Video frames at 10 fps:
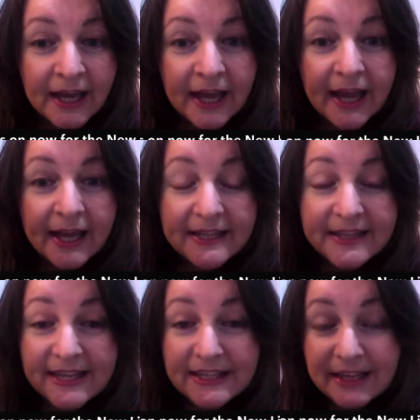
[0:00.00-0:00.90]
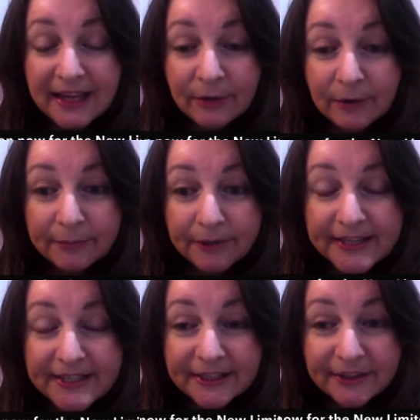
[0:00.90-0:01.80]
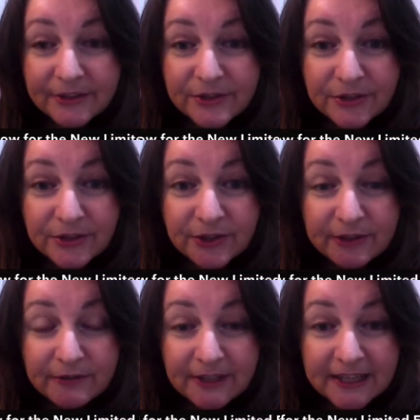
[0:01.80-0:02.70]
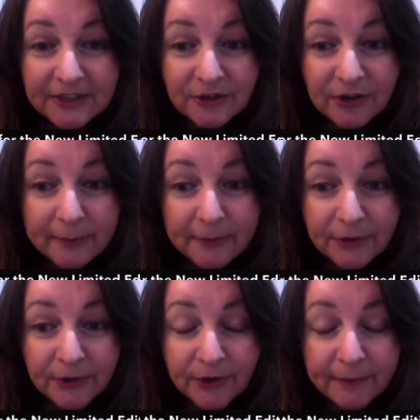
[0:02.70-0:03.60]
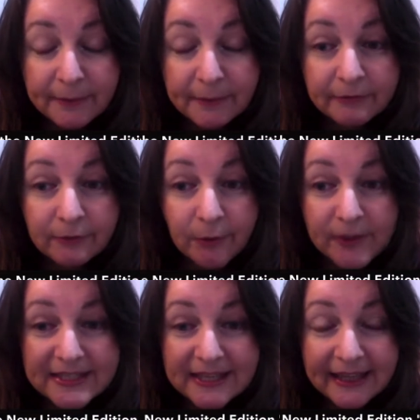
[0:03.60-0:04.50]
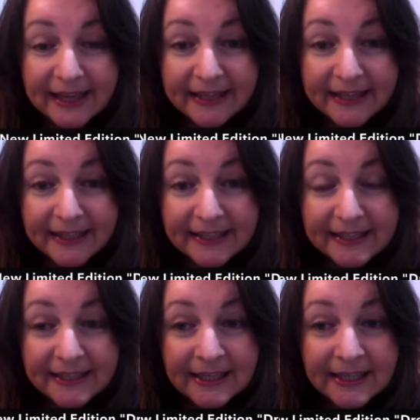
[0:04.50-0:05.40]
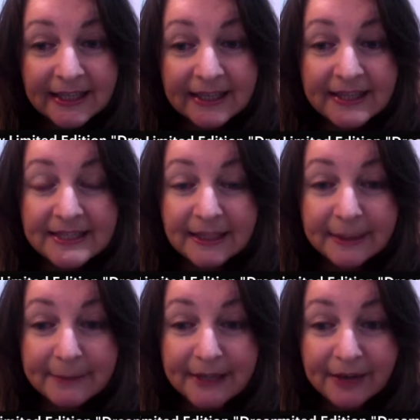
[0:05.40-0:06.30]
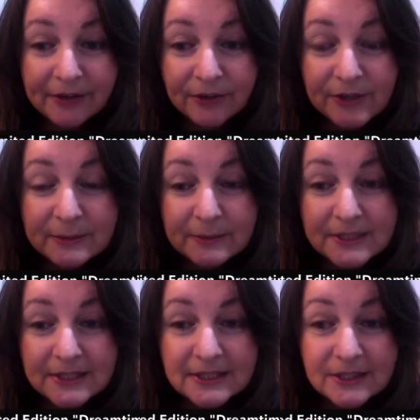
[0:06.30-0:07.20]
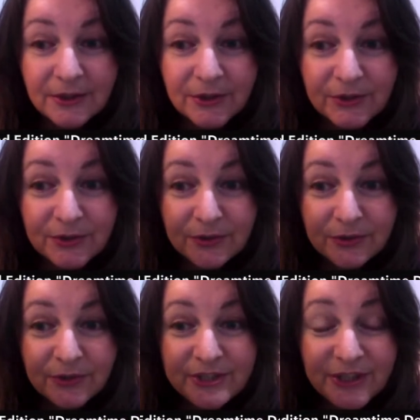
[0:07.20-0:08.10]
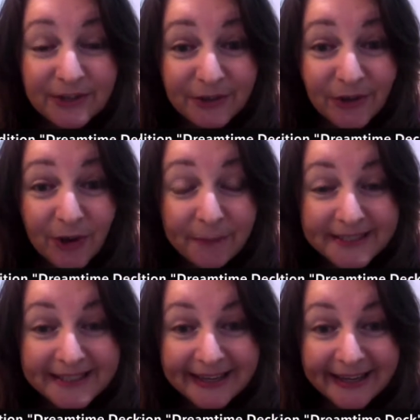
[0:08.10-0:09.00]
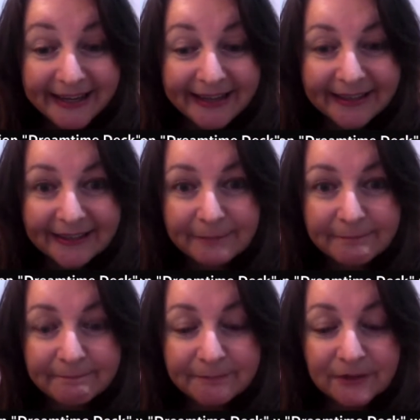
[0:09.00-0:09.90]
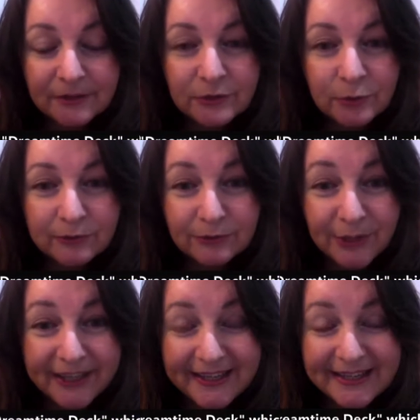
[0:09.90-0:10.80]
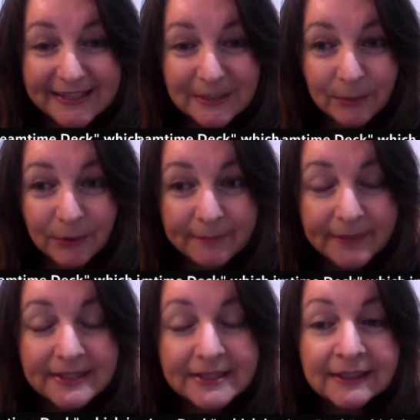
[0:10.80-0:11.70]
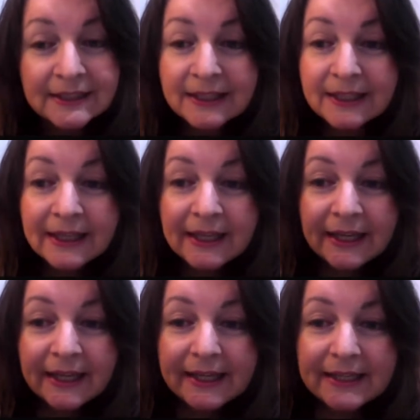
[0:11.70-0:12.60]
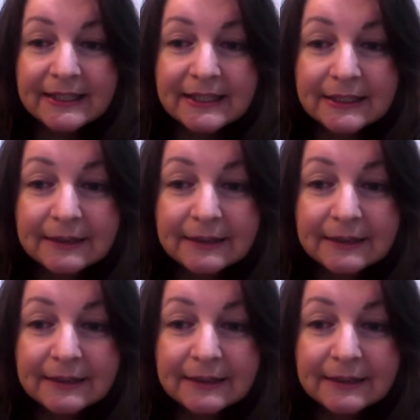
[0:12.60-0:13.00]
And these are now on pre-sale, so don't forget to grab your copy before we sell out again. These are coming out at Christmas, so reserve your copy today to avoid any disappointment. And